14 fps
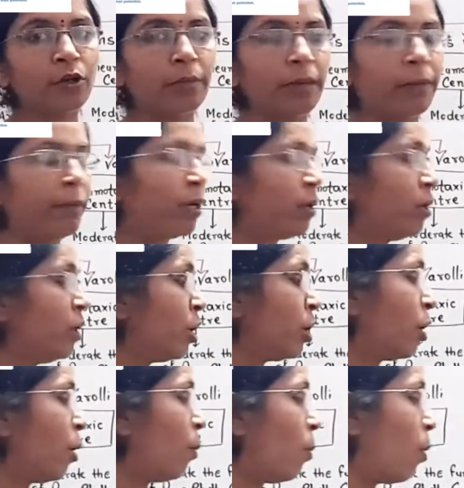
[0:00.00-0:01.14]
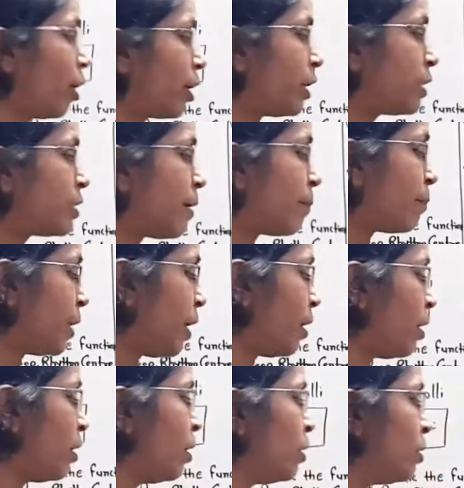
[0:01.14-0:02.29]
remember. Now what is
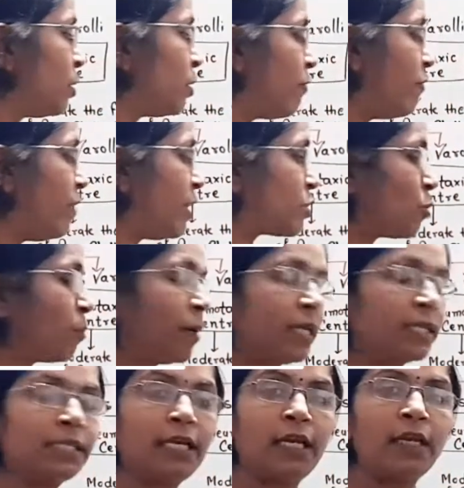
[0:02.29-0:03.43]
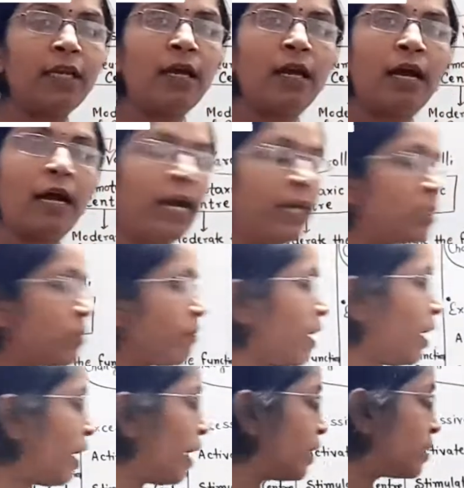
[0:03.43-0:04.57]
happening? The vasopressin as well
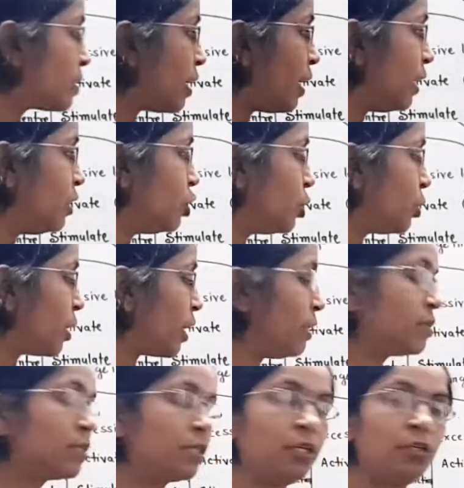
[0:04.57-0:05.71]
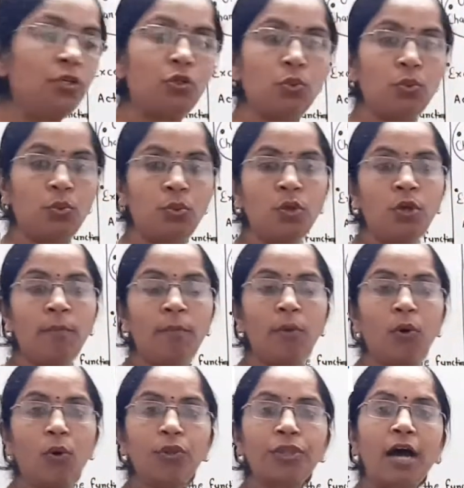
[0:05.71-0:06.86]
as angiotensin 2,
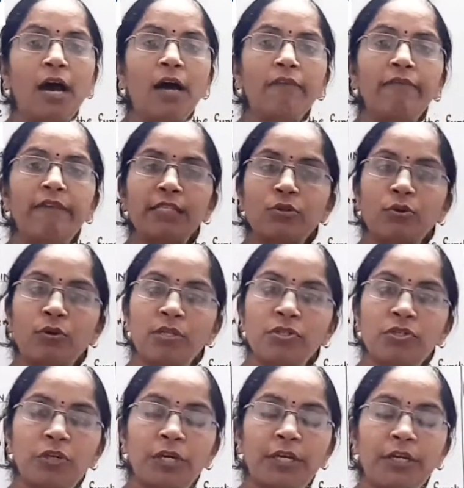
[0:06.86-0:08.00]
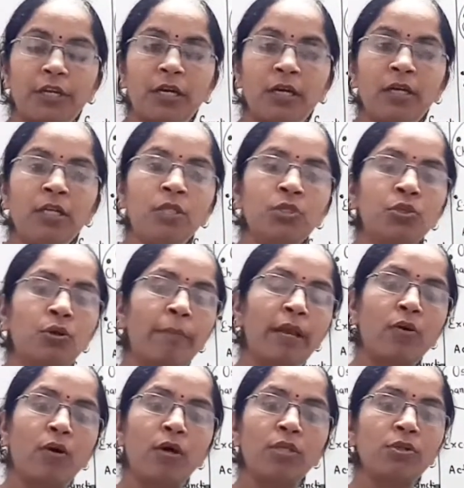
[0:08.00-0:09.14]
both are vasoconstrictor. So
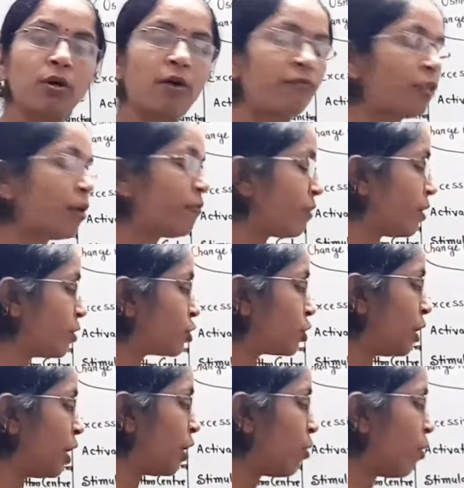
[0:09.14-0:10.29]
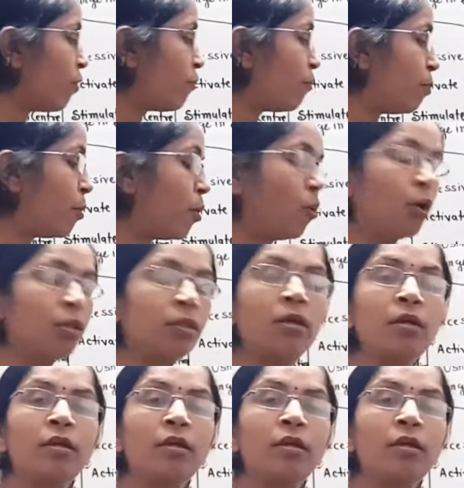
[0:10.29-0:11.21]
because of the functioning of both,